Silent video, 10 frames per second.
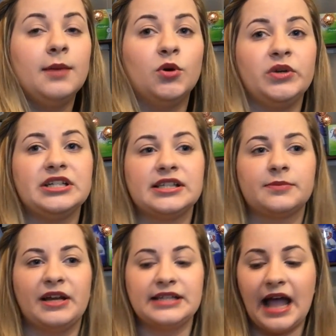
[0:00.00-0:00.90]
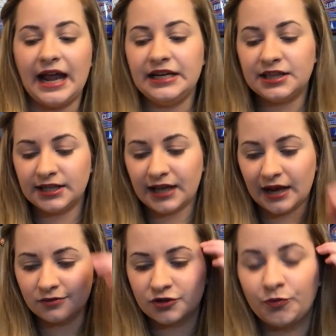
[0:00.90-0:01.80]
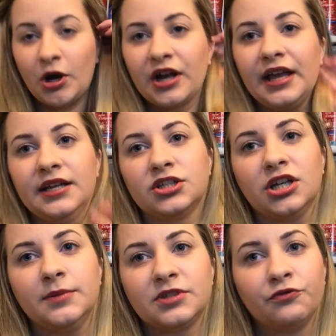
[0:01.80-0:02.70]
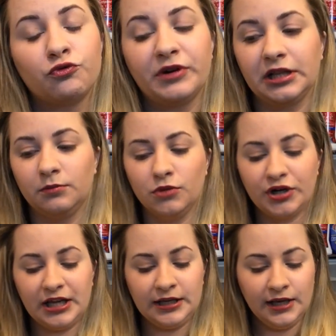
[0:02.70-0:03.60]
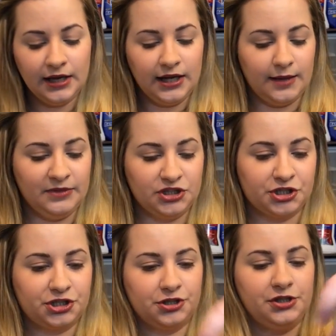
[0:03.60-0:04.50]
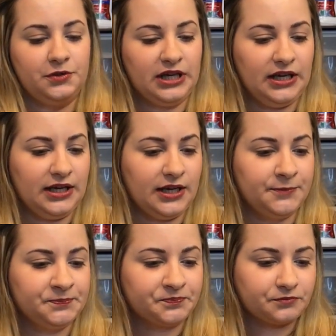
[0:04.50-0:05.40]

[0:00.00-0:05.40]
but we didn't spend anything out of pocket in terms of real money. Let me just show you here.